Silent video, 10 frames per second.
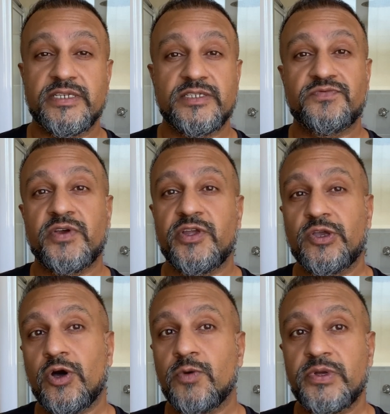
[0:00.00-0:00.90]
It's very
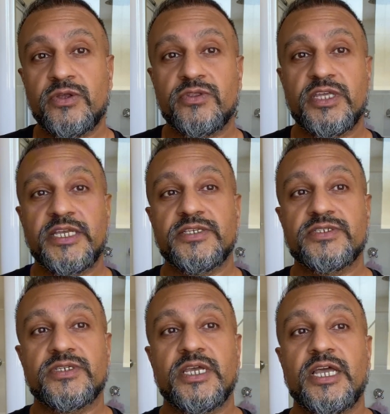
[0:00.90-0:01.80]
common on
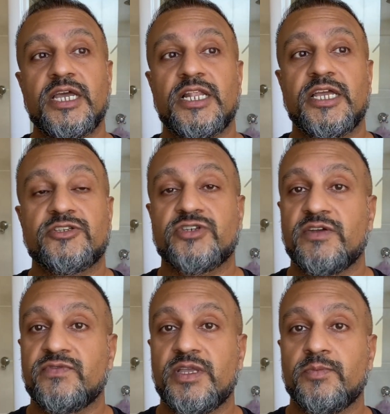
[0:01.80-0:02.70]
things like
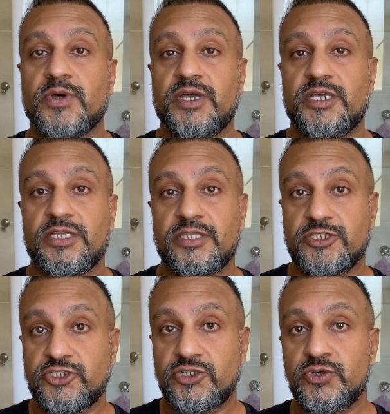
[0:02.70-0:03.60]
traveling by the
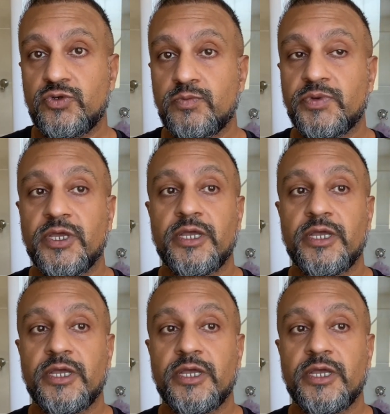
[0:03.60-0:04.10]
tube,